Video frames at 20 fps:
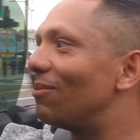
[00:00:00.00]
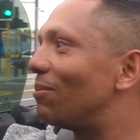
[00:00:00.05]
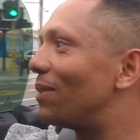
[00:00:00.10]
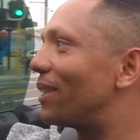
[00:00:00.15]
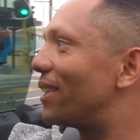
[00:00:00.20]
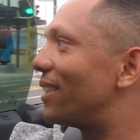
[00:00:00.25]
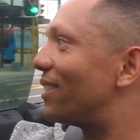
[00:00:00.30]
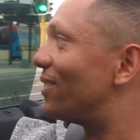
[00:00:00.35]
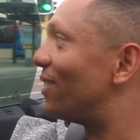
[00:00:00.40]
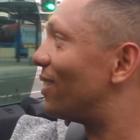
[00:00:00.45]

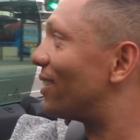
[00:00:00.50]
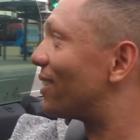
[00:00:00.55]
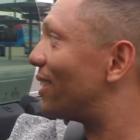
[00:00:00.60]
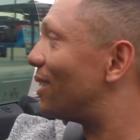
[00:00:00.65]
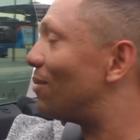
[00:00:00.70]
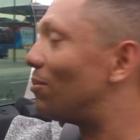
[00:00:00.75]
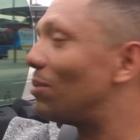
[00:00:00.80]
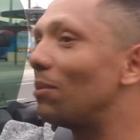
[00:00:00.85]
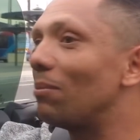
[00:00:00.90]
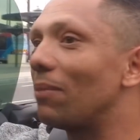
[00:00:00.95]
but there's not
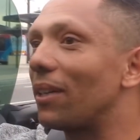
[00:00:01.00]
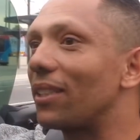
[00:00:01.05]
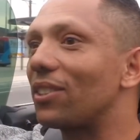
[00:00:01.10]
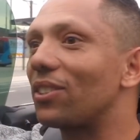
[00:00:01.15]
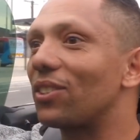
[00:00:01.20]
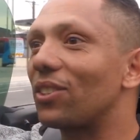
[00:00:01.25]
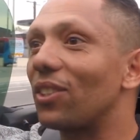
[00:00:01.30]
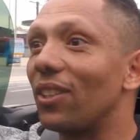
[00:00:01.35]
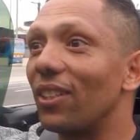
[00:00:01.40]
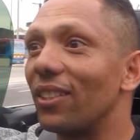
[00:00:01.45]
gonna be
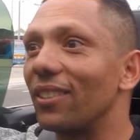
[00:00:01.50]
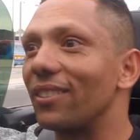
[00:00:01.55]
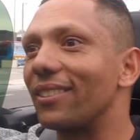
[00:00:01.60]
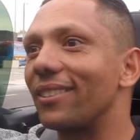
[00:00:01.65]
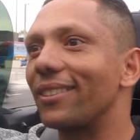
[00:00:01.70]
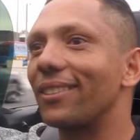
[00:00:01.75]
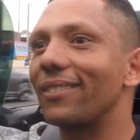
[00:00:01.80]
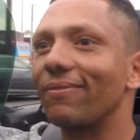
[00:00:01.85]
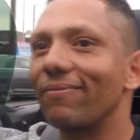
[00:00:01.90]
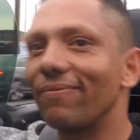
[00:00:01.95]
much
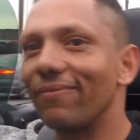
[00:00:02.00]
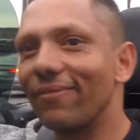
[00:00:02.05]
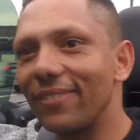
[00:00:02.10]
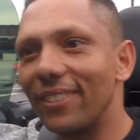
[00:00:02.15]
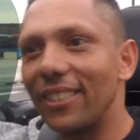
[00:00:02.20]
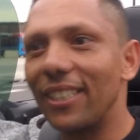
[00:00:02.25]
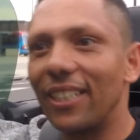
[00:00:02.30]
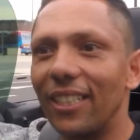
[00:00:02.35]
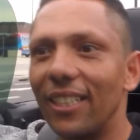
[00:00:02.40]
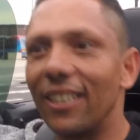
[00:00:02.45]
chance.
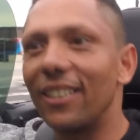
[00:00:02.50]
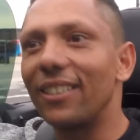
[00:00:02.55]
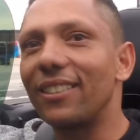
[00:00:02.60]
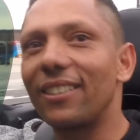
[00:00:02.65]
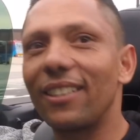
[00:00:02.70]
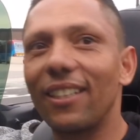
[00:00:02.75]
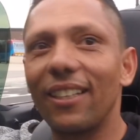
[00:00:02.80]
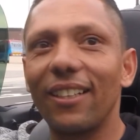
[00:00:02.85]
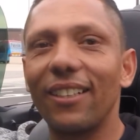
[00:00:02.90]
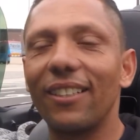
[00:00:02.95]

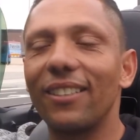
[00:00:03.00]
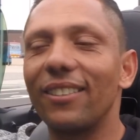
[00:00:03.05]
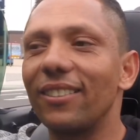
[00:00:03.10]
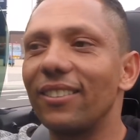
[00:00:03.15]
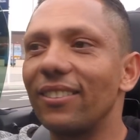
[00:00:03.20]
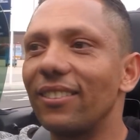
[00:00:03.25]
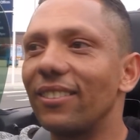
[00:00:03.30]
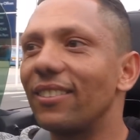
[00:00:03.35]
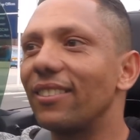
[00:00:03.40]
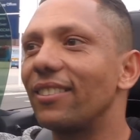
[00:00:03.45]

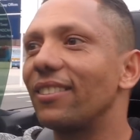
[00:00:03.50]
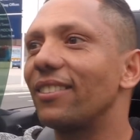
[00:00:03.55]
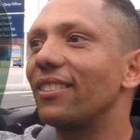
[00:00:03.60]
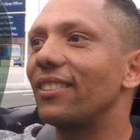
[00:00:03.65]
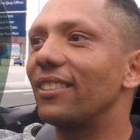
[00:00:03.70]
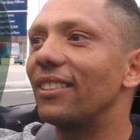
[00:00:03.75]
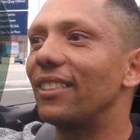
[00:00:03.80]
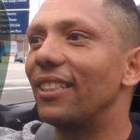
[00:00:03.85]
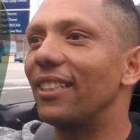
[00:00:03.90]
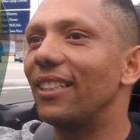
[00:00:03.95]
So
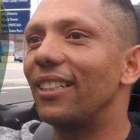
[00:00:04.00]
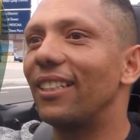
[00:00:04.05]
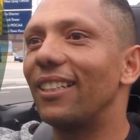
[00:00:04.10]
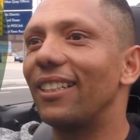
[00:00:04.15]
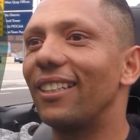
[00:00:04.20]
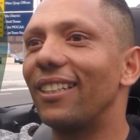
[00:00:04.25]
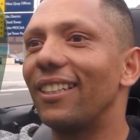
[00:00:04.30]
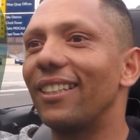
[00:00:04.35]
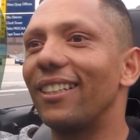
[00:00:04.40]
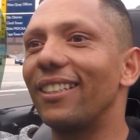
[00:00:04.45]

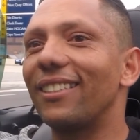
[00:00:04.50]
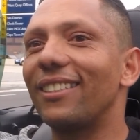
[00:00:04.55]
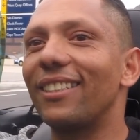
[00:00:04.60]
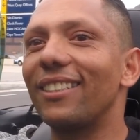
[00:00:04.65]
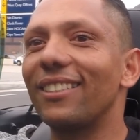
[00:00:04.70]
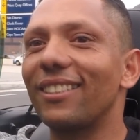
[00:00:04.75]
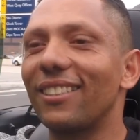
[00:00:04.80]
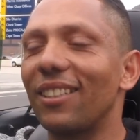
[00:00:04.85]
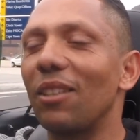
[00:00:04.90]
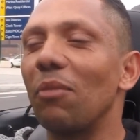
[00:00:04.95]
this
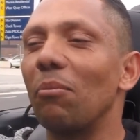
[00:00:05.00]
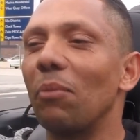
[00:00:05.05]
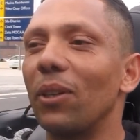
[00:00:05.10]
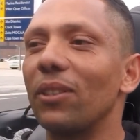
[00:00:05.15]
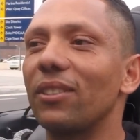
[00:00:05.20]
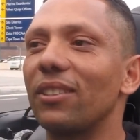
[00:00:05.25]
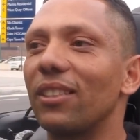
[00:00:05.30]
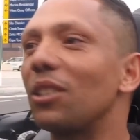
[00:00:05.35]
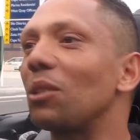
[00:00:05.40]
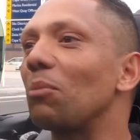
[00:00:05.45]
is the
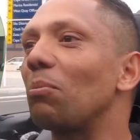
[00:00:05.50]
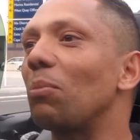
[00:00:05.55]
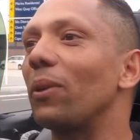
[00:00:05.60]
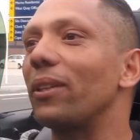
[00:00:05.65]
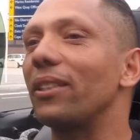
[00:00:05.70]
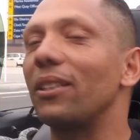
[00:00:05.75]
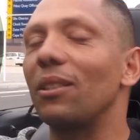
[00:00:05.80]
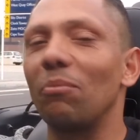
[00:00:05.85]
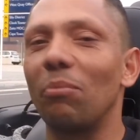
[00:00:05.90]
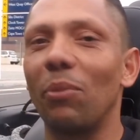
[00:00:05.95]
most
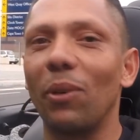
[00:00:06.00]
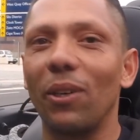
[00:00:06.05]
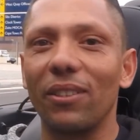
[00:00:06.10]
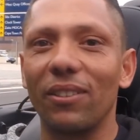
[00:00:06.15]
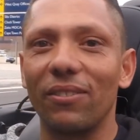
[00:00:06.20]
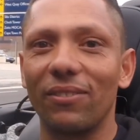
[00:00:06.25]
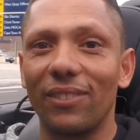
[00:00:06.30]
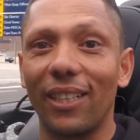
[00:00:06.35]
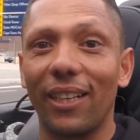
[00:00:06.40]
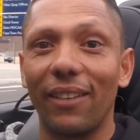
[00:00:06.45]
disappointing
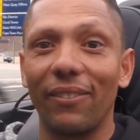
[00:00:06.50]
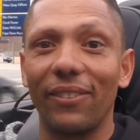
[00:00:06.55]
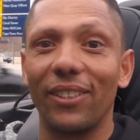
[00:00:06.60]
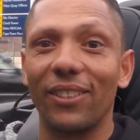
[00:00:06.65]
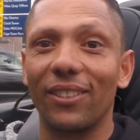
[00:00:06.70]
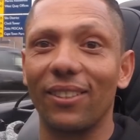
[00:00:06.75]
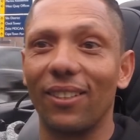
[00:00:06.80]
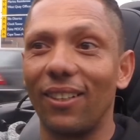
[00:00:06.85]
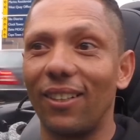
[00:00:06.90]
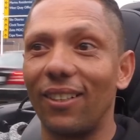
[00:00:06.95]
part of driving
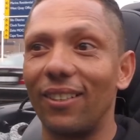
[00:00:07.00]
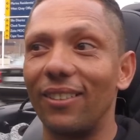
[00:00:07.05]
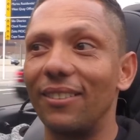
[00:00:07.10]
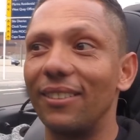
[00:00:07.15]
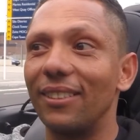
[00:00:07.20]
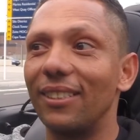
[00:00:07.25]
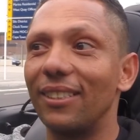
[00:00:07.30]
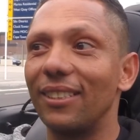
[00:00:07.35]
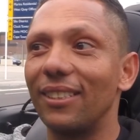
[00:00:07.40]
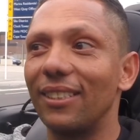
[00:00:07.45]
this car,
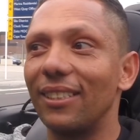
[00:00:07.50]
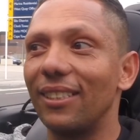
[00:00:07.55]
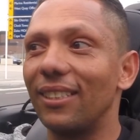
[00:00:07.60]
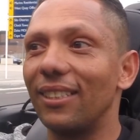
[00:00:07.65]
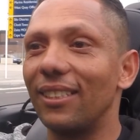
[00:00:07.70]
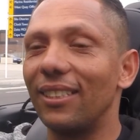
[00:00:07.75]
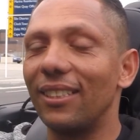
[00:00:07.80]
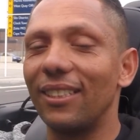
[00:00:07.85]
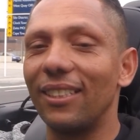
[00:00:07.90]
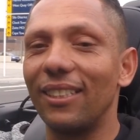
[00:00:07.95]

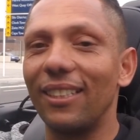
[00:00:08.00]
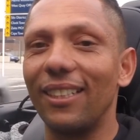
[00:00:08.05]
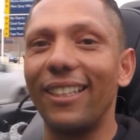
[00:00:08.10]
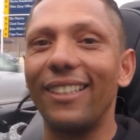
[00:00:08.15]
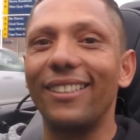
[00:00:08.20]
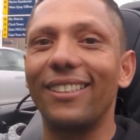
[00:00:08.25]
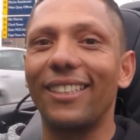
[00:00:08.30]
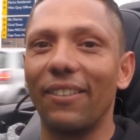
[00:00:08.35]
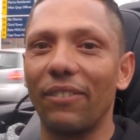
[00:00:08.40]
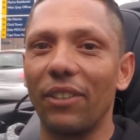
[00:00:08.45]

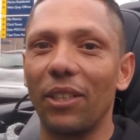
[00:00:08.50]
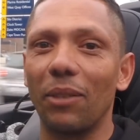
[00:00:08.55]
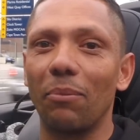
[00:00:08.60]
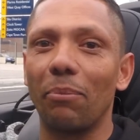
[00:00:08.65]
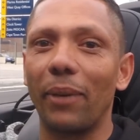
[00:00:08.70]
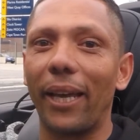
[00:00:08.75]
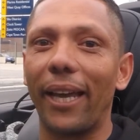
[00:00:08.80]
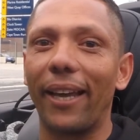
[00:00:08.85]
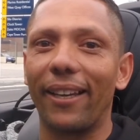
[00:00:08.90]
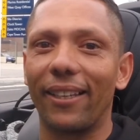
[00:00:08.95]
is giving
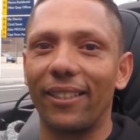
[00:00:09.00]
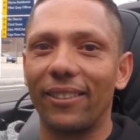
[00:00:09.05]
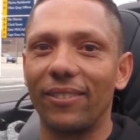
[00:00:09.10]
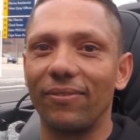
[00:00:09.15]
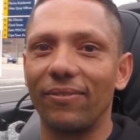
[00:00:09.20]
it back.